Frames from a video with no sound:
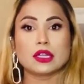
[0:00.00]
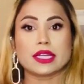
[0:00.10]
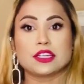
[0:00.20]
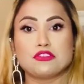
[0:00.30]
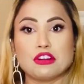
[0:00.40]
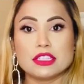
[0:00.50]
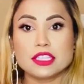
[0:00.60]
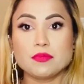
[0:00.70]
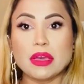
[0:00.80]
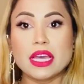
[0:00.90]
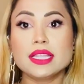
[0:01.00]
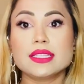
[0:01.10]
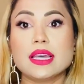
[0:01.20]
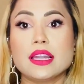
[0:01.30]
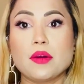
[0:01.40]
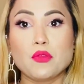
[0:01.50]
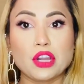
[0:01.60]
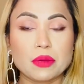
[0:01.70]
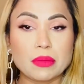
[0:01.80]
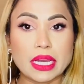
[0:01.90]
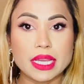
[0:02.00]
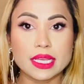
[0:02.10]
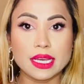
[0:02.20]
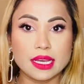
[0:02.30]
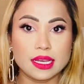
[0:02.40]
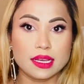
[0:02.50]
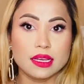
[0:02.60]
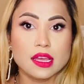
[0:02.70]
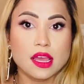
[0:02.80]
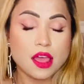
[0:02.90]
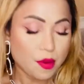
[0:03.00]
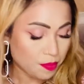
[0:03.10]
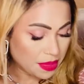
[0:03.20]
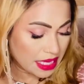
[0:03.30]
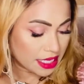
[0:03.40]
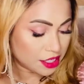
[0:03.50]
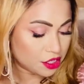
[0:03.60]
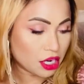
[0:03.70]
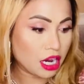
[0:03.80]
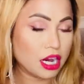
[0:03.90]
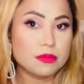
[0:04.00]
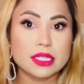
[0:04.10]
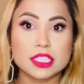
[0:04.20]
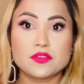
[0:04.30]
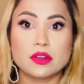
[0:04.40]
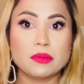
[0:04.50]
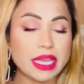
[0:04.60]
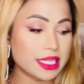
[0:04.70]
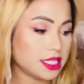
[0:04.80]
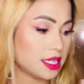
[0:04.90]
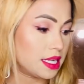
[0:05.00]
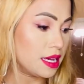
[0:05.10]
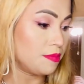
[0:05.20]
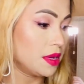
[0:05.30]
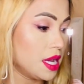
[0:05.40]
like a dressy pants, and I'm wearing my pink top. This is from H&M,